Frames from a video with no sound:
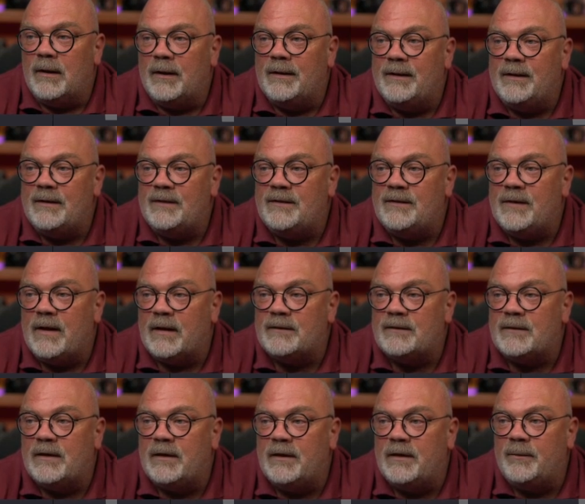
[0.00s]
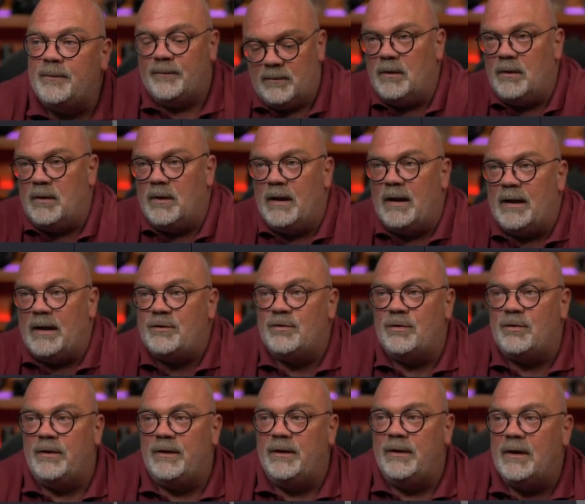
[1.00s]
this next clip,
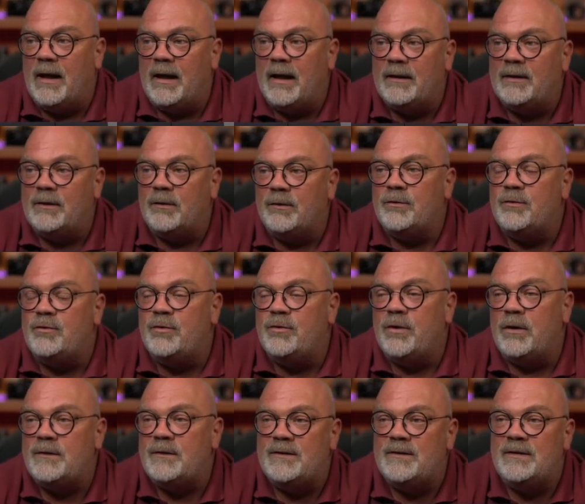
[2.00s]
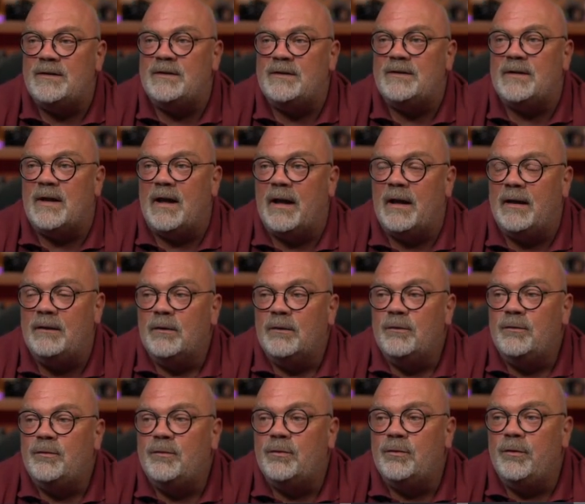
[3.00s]
actually, I can just
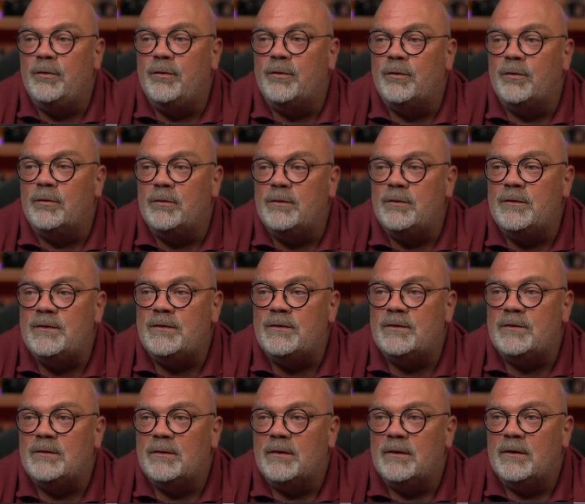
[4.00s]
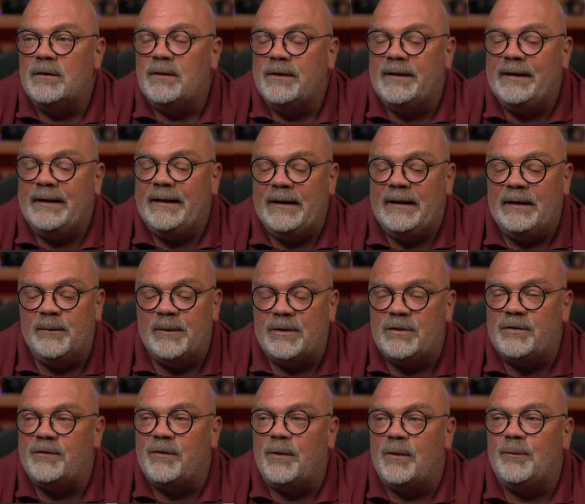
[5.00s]
decide to use the image
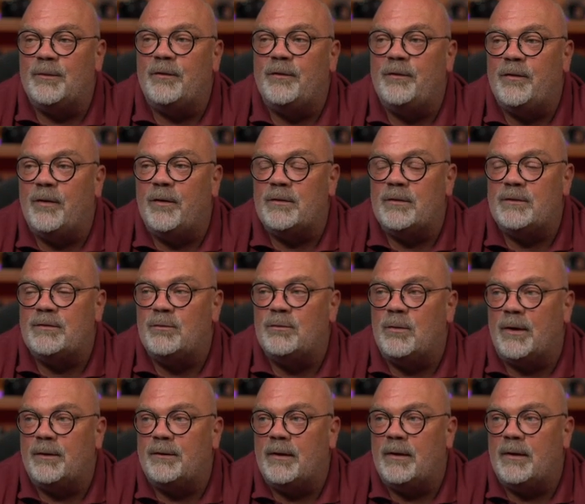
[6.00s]
from the first one,